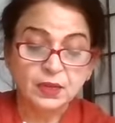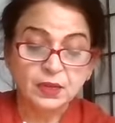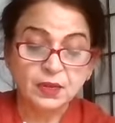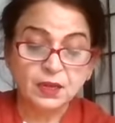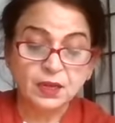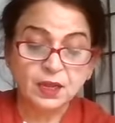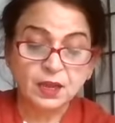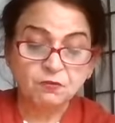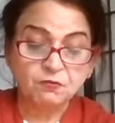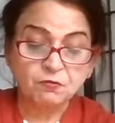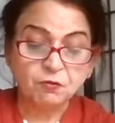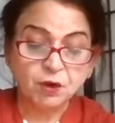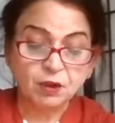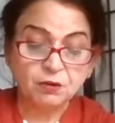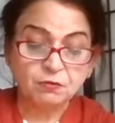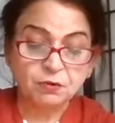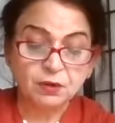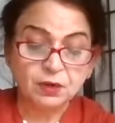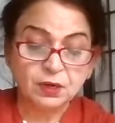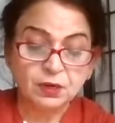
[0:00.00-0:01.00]
He came
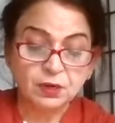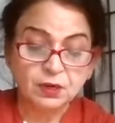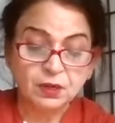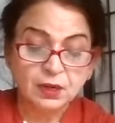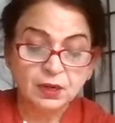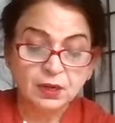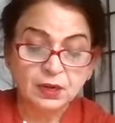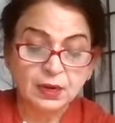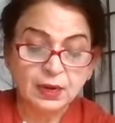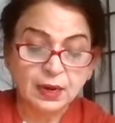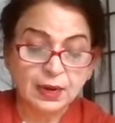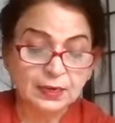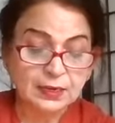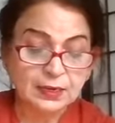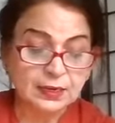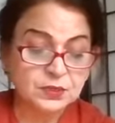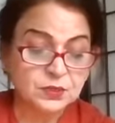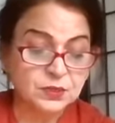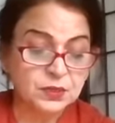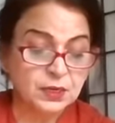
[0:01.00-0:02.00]
forward
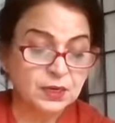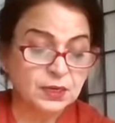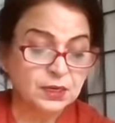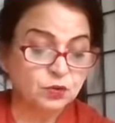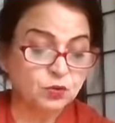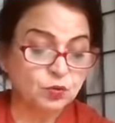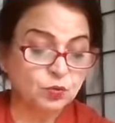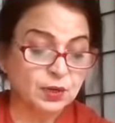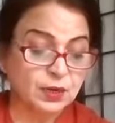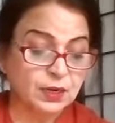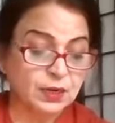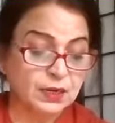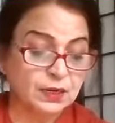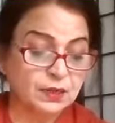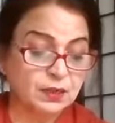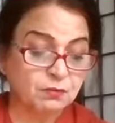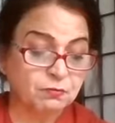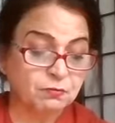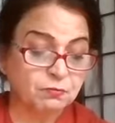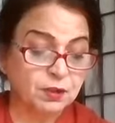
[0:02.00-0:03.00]
guilelessly to
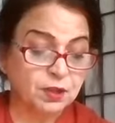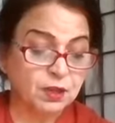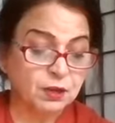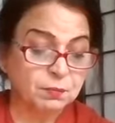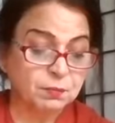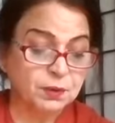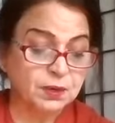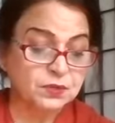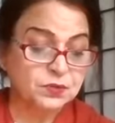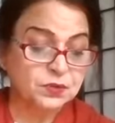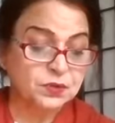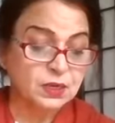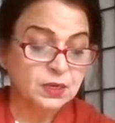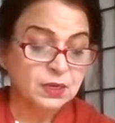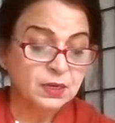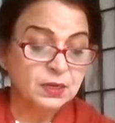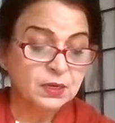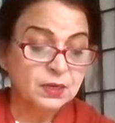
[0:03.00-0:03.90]
greet the fair prince,